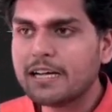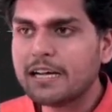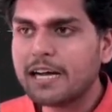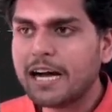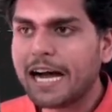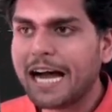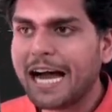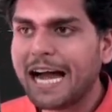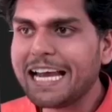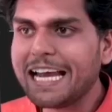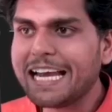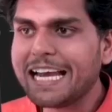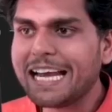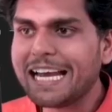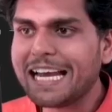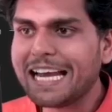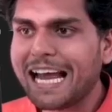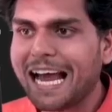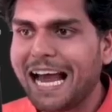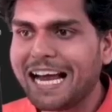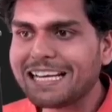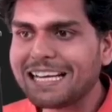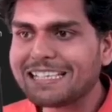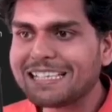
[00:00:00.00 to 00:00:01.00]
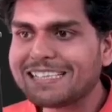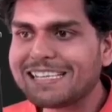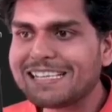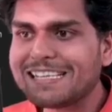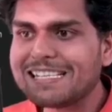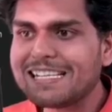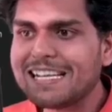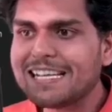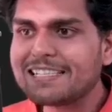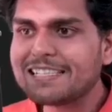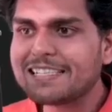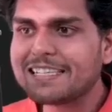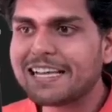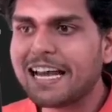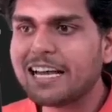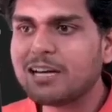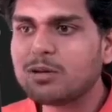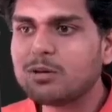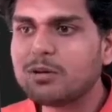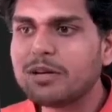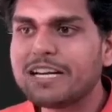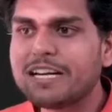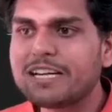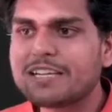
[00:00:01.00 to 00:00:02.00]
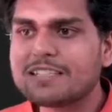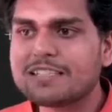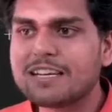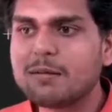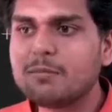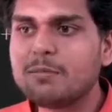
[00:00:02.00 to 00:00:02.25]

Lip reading: I can access this calculate sum